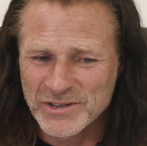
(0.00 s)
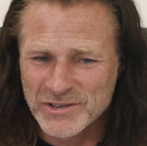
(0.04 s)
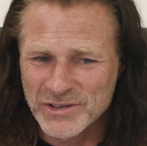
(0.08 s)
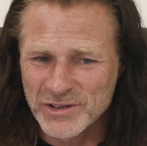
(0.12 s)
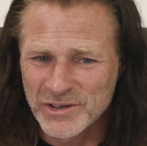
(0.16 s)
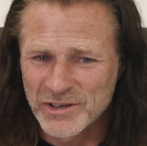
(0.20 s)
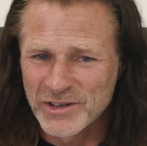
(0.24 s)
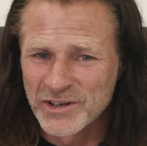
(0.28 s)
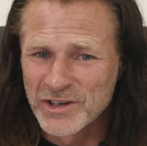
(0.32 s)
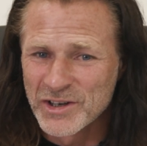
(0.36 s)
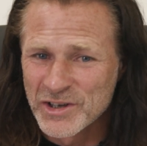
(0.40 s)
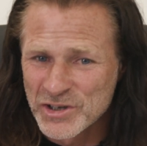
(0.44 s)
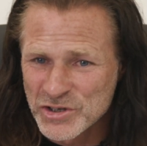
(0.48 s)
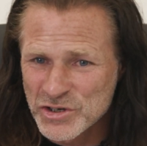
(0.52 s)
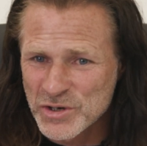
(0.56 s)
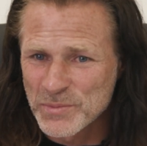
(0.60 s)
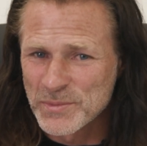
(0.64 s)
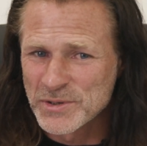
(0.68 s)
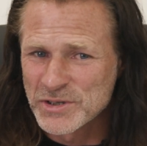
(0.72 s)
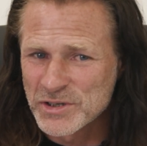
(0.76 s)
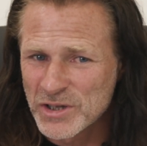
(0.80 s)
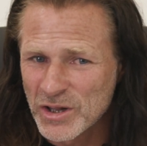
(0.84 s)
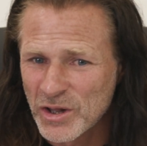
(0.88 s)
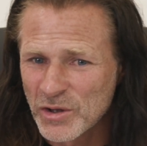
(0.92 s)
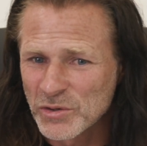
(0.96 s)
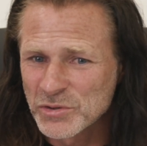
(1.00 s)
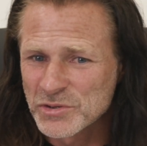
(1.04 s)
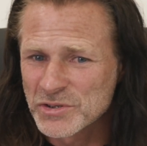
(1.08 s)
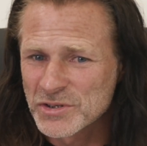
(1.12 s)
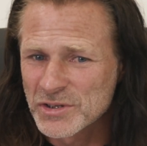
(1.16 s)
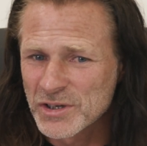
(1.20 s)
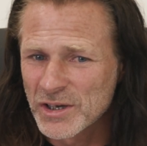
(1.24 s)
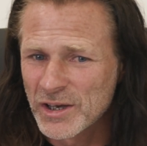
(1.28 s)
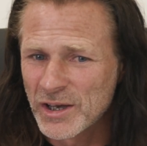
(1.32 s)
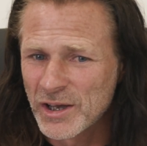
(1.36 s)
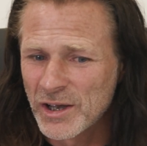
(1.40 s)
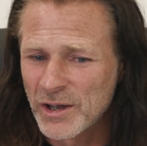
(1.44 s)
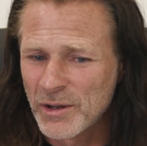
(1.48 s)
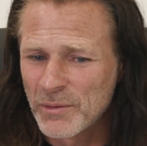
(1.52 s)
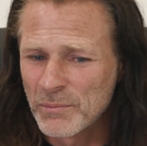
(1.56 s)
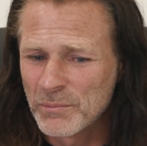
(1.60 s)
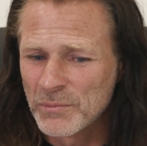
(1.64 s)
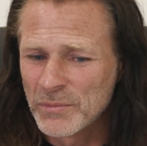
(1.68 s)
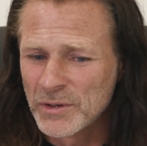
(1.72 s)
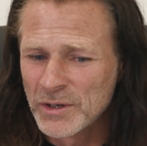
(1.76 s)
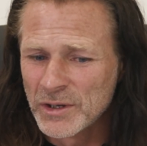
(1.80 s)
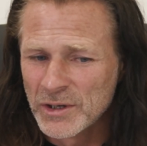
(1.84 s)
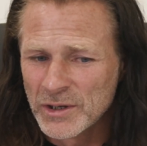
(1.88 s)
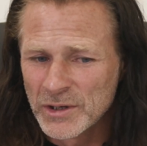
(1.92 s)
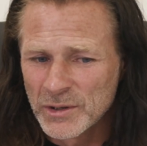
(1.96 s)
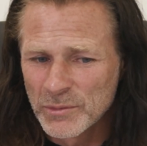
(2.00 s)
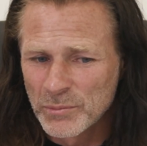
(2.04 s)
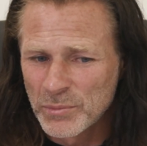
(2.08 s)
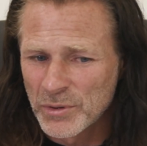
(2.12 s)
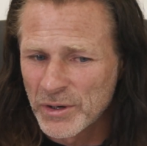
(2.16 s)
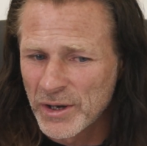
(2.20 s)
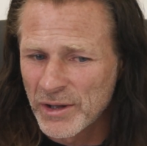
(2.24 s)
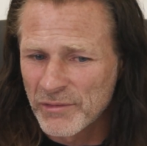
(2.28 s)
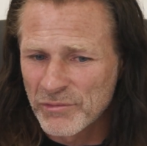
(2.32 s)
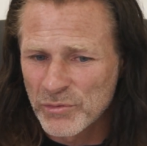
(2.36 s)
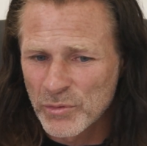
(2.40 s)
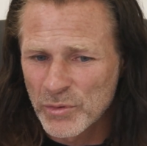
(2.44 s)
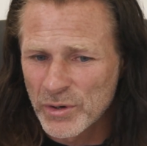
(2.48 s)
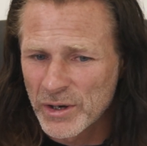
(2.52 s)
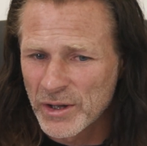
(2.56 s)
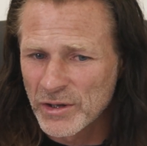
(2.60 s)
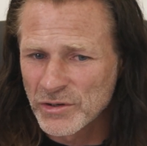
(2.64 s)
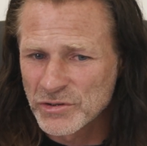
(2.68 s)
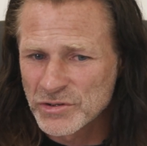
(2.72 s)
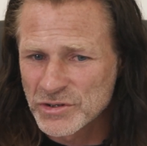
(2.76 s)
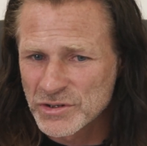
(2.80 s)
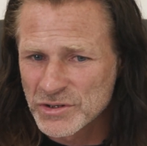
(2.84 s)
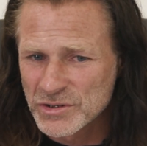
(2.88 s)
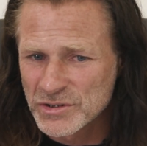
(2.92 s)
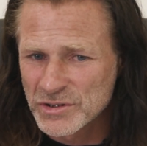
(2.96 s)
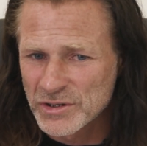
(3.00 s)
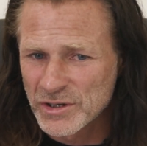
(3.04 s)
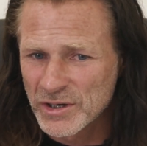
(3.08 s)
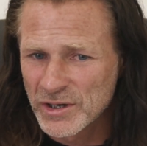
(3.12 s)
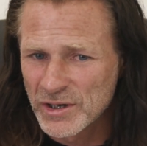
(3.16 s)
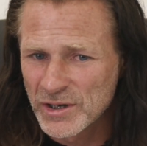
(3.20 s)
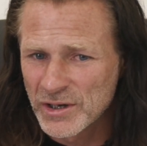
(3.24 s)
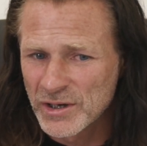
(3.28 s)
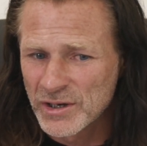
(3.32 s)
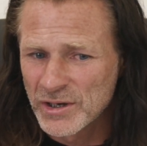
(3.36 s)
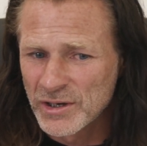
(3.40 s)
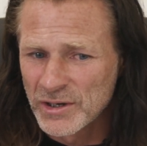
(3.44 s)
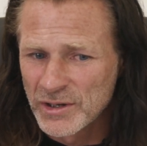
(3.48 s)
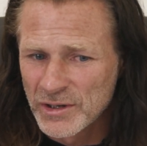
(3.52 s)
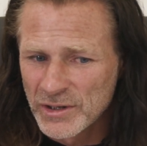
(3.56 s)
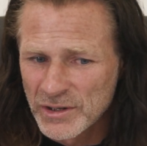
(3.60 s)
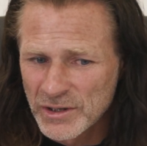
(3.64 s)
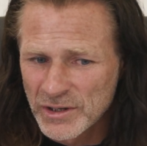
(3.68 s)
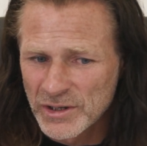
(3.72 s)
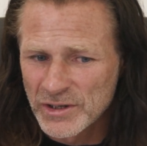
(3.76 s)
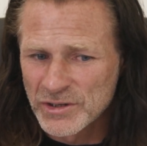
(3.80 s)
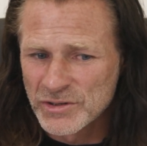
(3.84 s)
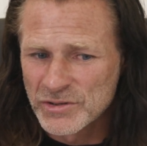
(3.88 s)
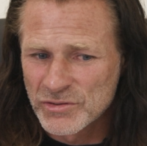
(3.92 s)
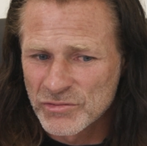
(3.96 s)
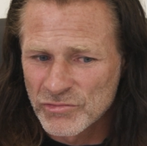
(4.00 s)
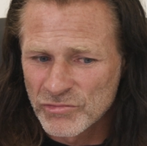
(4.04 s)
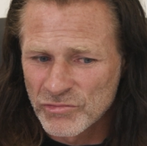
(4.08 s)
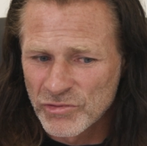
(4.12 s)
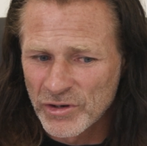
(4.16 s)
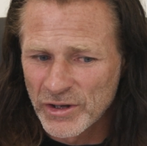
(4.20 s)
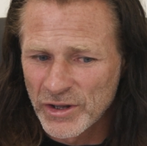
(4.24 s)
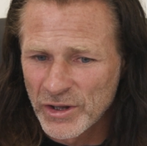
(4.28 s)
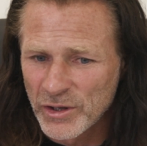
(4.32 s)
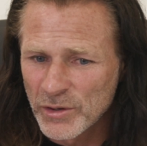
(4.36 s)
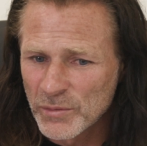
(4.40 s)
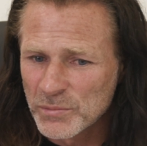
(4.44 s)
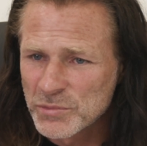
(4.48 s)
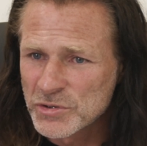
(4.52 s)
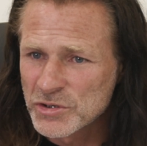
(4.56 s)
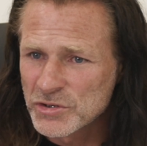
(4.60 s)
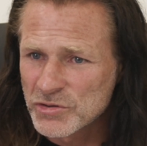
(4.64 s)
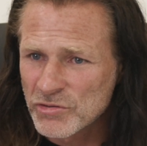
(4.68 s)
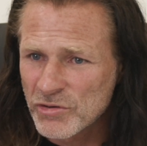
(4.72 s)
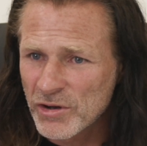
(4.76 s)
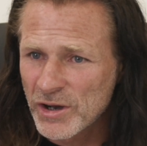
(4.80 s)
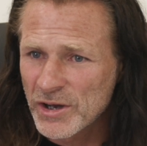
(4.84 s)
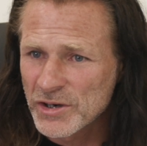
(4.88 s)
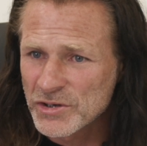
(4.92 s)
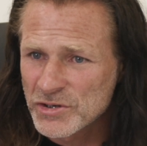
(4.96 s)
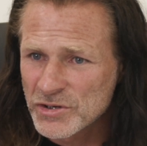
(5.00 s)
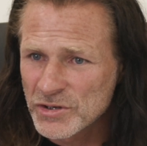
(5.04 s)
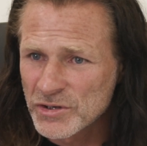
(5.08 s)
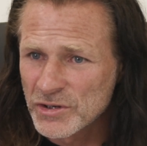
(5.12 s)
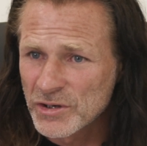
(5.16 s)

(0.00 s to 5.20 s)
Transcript: So Jimmy's close, but everyone else is really up to scratch.